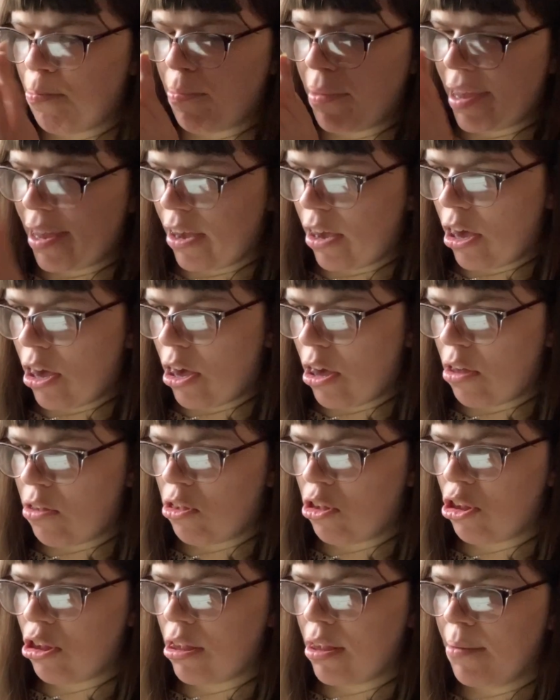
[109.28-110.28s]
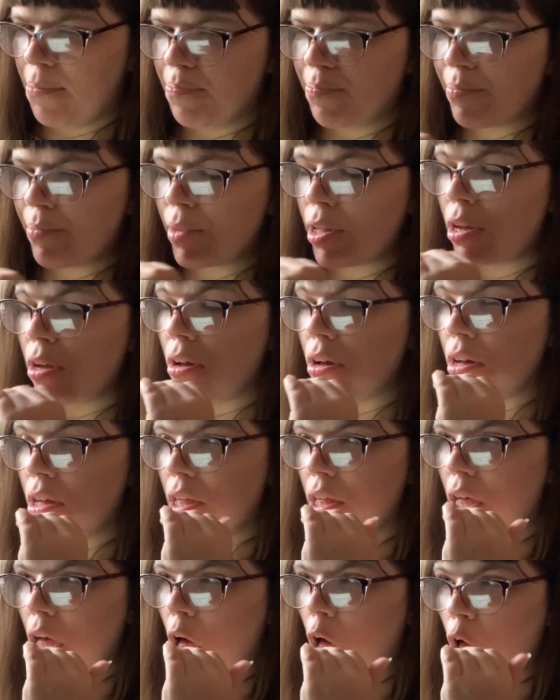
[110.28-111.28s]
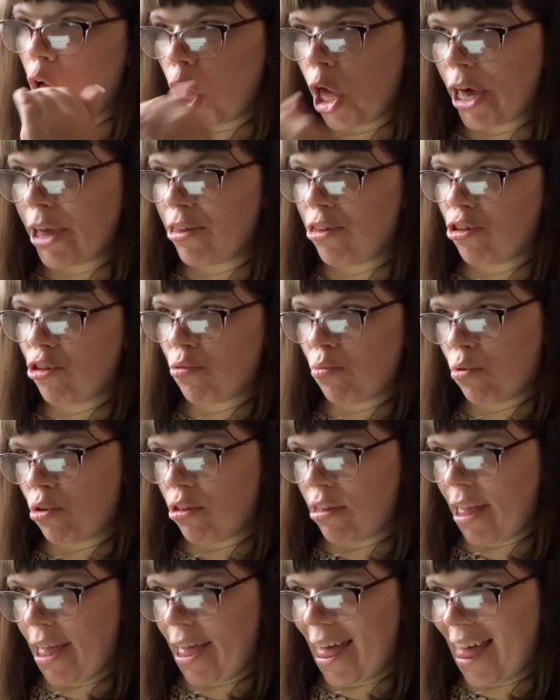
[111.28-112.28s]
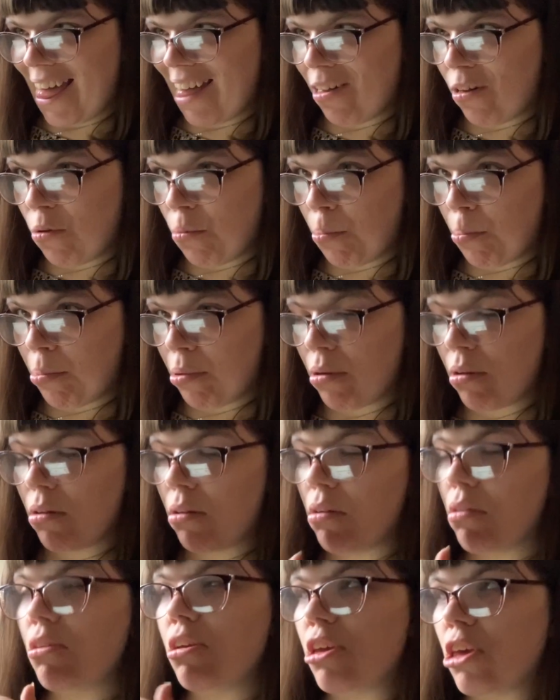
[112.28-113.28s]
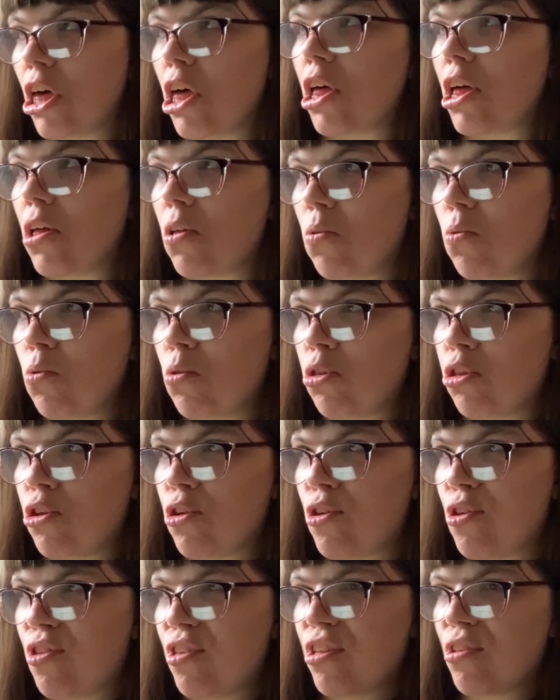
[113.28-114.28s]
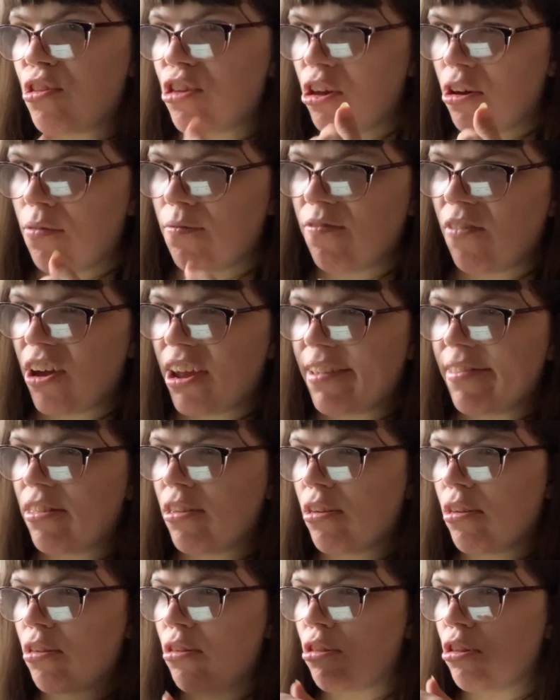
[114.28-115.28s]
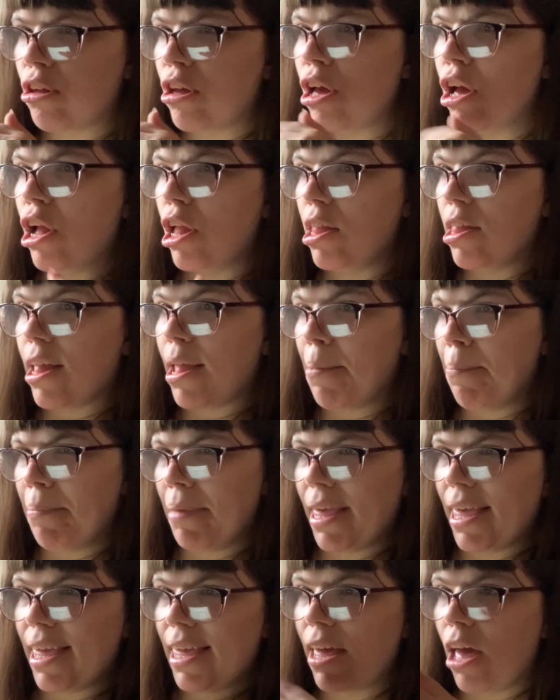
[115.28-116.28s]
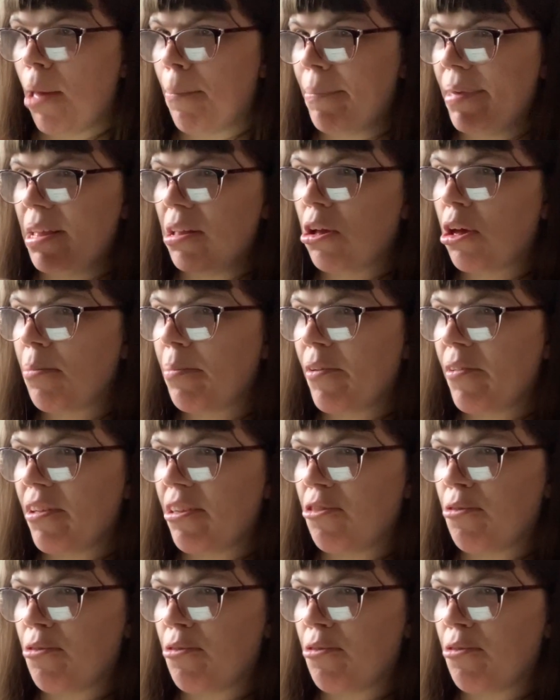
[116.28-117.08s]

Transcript: because I just want to help young authors and young writers like me. I mean, I'm only